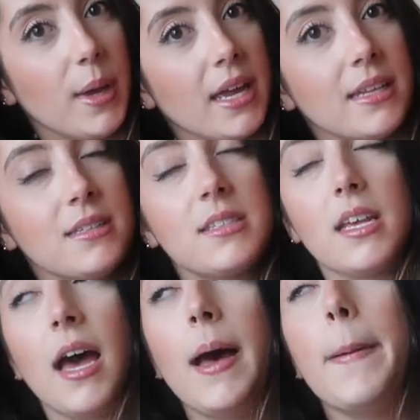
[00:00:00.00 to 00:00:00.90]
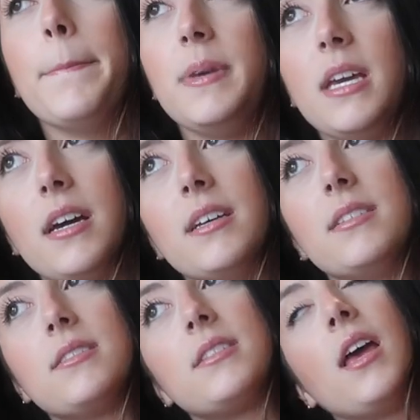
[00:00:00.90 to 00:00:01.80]
pans um,
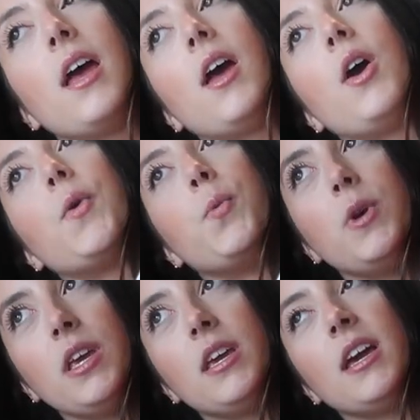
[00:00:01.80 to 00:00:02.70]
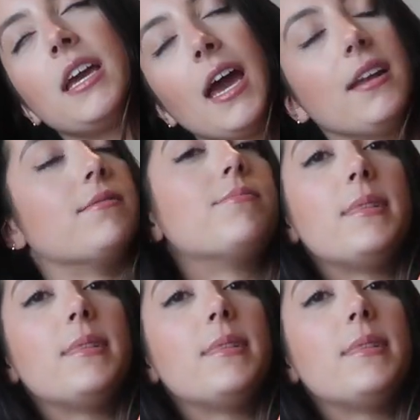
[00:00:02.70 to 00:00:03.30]
because we again